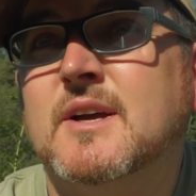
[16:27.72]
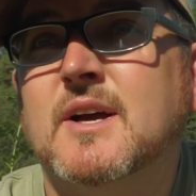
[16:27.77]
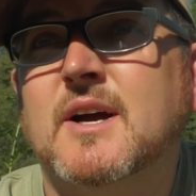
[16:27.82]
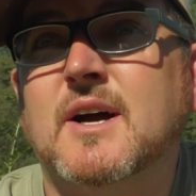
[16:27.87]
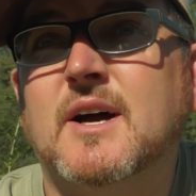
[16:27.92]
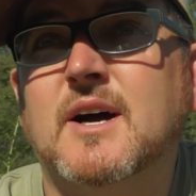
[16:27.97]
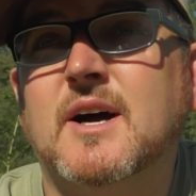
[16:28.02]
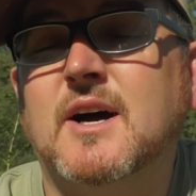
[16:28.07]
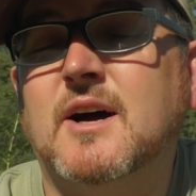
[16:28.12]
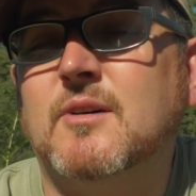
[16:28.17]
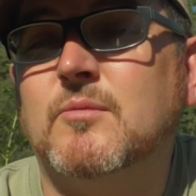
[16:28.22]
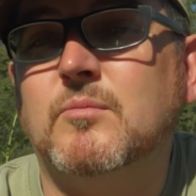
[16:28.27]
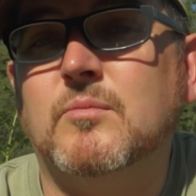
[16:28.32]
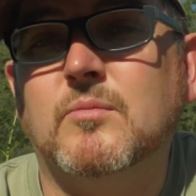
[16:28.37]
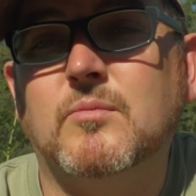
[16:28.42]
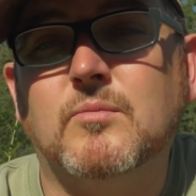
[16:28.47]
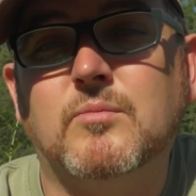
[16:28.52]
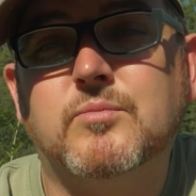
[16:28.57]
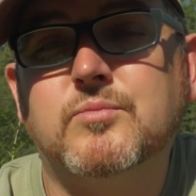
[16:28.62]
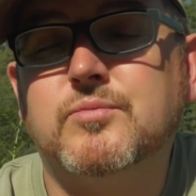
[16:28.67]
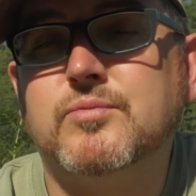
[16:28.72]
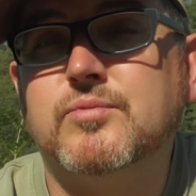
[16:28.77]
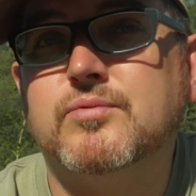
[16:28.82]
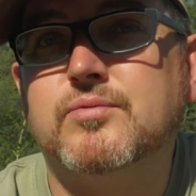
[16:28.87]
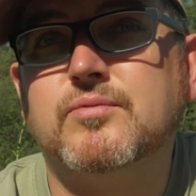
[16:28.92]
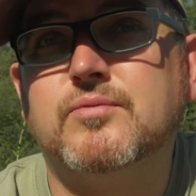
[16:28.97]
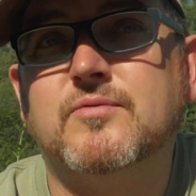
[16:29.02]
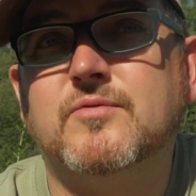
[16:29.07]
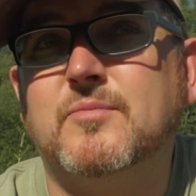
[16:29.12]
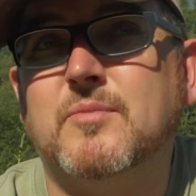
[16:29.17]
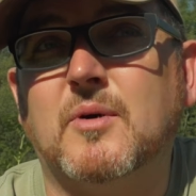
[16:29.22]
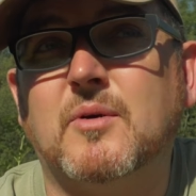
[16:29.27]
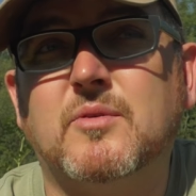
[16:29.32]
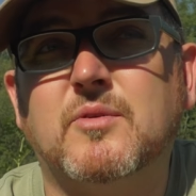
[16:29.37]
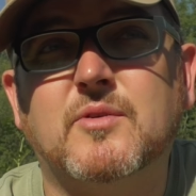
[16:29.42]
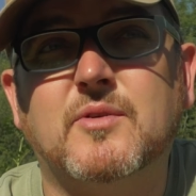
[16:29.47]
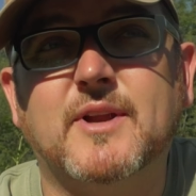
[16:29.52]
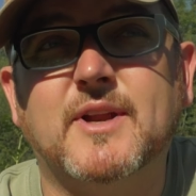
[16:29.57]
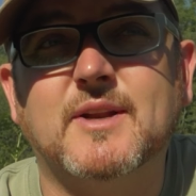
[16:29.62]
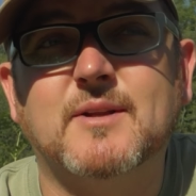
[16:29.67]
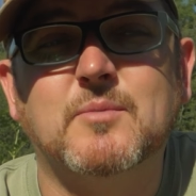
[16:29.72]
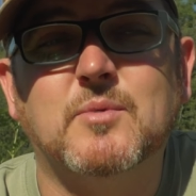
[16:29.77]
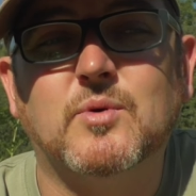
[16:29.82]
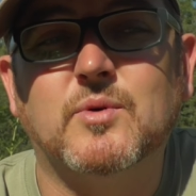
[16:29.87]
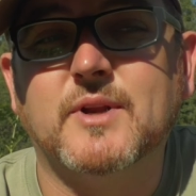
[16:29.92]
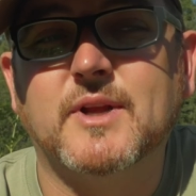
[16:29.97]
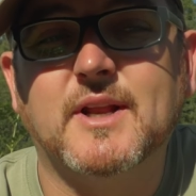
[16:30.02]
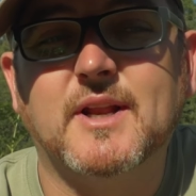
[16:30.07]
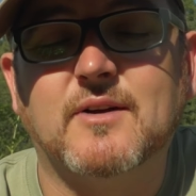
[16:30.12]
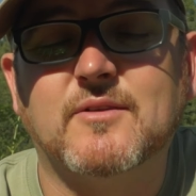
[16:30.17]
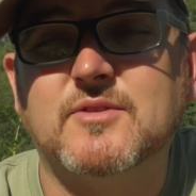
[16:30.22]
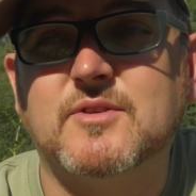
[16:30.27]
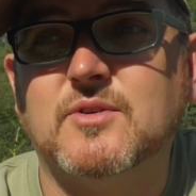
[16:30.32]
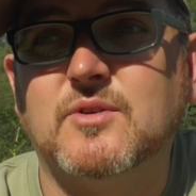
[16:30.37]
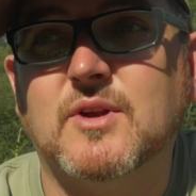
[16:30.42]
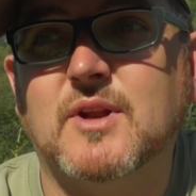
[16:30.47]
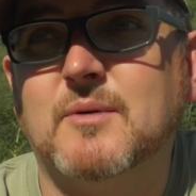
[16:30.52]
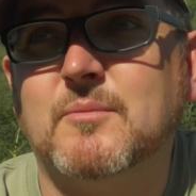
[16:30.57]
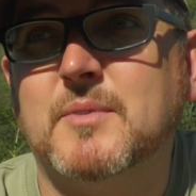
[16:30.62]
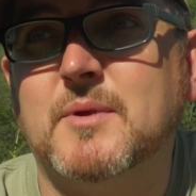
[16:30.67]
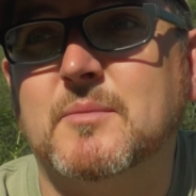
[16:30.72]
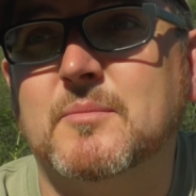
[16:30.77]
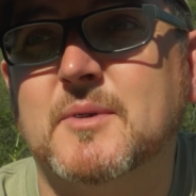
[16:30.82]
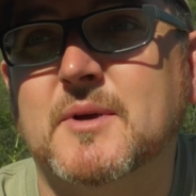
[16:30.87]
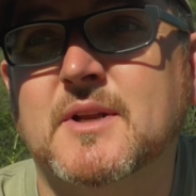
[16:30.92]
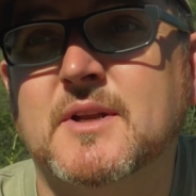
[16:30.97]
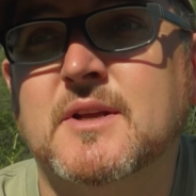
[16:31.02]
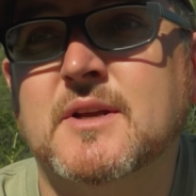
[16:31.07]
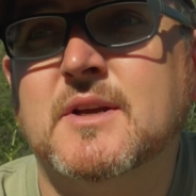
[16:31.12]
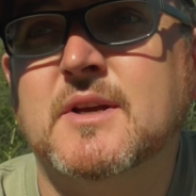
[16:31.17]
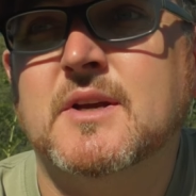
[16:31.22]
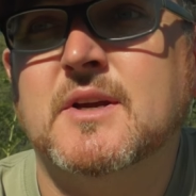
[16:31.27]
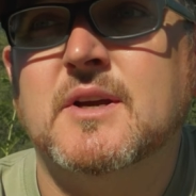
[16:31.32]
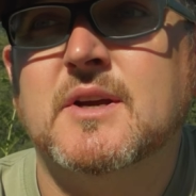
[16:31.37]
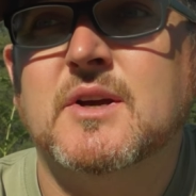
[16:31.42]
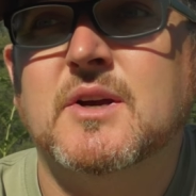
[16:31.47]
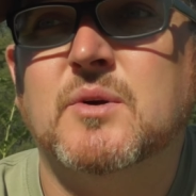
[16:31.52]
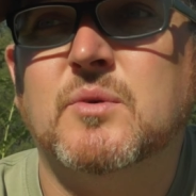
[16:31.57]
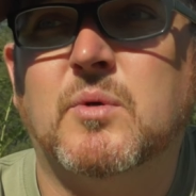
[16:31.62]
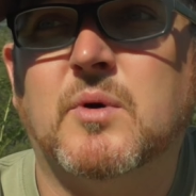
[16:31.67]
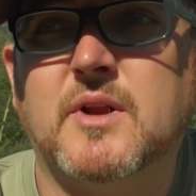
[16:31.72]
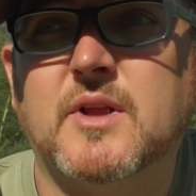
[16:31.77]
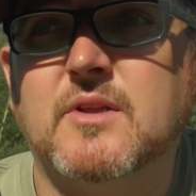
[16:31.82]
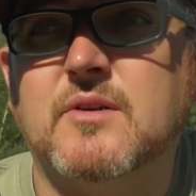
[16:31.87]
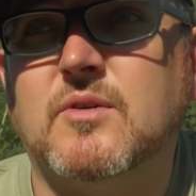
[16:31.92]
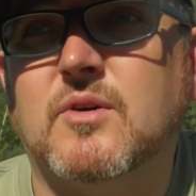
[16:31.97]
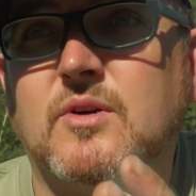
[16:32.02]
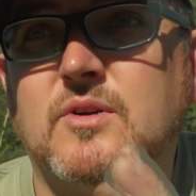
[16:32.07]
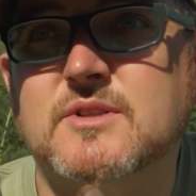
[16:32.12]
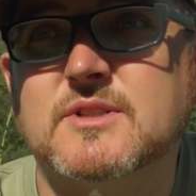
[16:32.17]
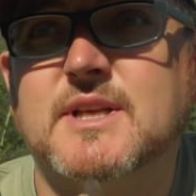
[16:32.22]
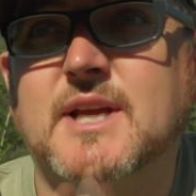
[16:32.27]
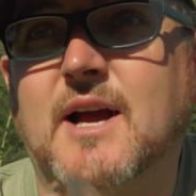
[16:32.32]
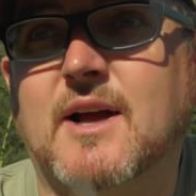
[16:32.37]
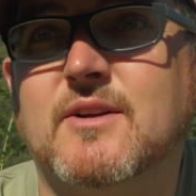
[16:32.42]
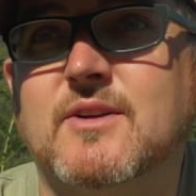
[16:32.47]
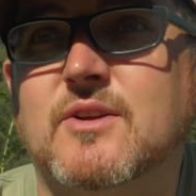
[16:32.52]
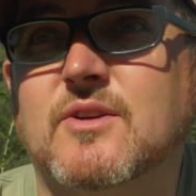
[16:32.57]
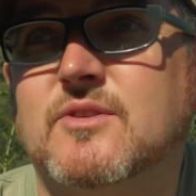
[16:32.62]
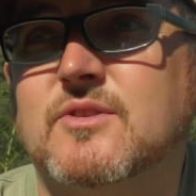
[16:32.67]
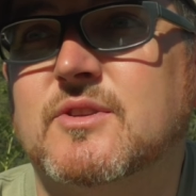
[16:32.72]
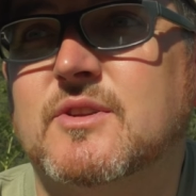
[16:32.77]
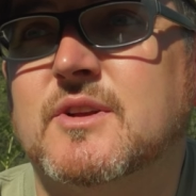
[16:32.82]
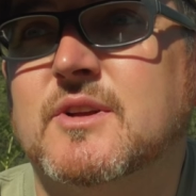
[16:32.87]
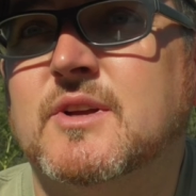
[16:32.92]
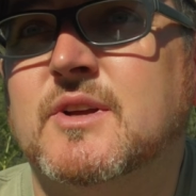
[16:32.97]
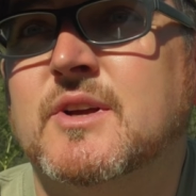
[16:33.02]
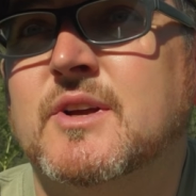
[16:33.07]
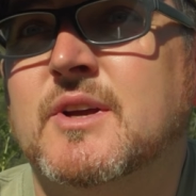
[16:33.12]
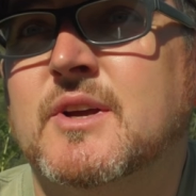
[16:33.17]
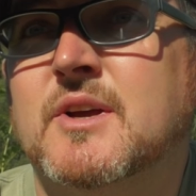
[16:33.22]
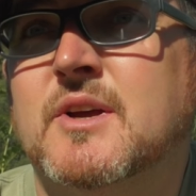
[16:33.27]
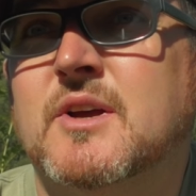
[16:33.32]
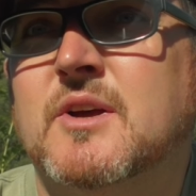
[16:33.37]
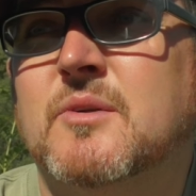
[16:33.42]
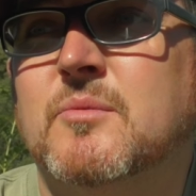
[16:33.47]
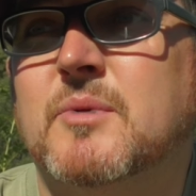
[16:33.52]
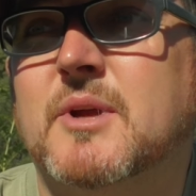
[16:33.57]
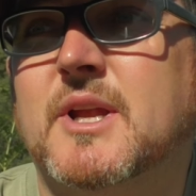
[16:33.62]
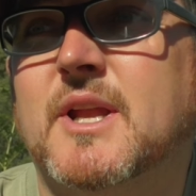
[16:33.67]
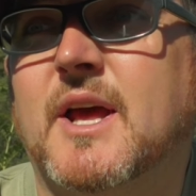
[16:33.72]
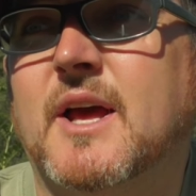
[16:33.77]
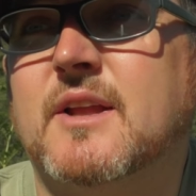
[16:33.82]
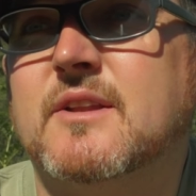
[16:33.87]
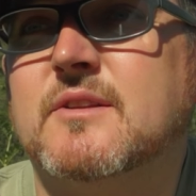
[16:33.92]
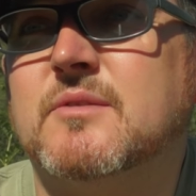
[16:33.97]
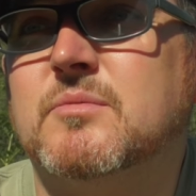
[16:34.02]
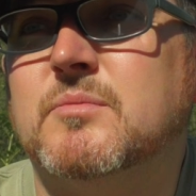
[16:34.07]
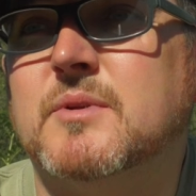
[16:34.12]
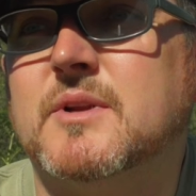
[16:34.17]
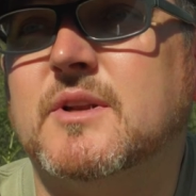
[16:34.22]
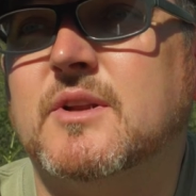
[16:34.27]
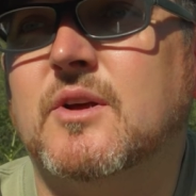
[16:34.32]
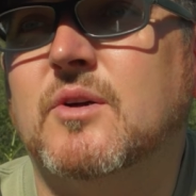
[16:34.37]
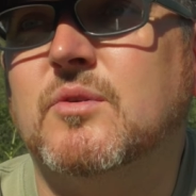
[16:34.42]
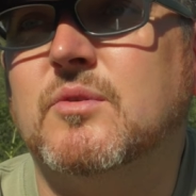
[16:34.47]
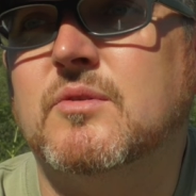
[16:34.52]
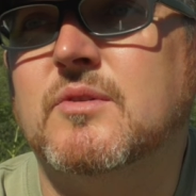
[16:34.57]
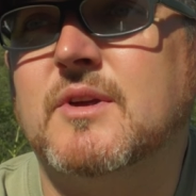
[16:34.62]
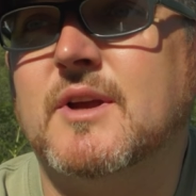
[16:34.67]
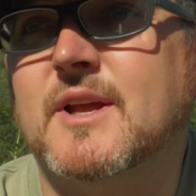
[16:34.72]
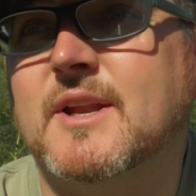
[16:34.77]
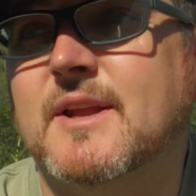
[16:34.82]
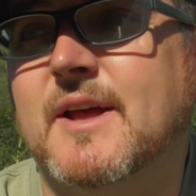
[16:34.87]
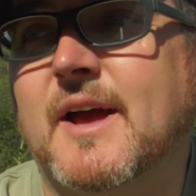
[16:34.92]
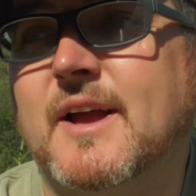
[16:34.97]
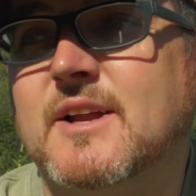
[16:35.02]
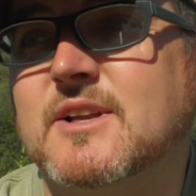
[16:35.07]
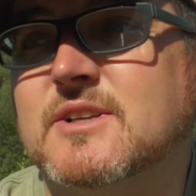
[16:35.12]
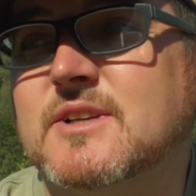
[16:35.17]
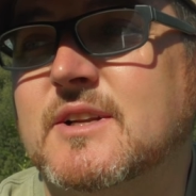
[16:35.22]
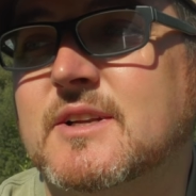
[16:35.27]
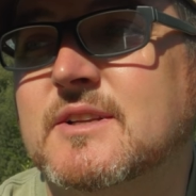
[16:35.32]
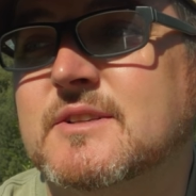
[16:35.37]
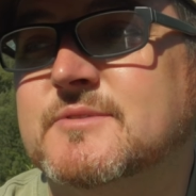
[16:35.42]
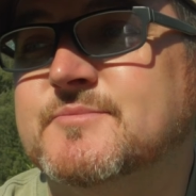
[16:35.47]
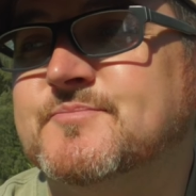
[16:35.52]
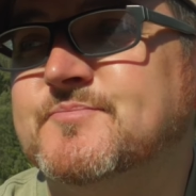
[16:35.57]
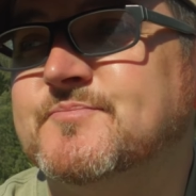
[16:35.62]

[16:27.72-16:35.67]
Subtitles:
about 3 in the morning after all that beeping. One of the rods carried on being hit with no connection.